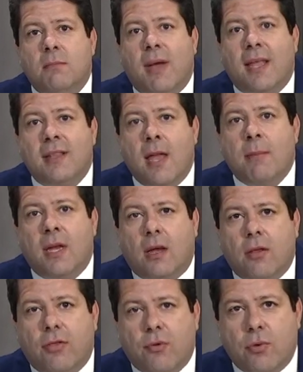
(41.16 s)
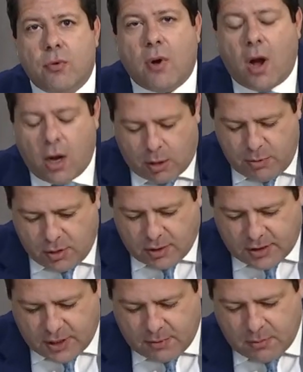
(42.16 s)
now, unlike other
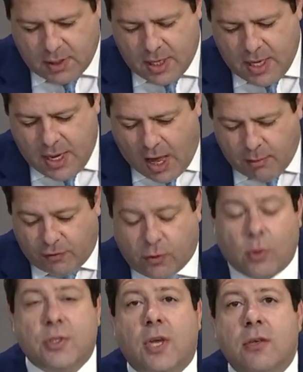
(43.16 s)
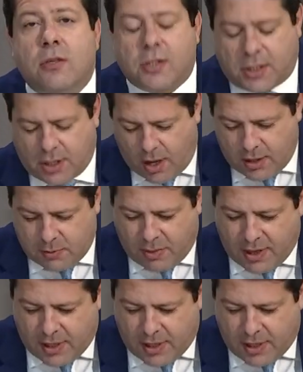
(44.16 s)
countries where payments will be delayed.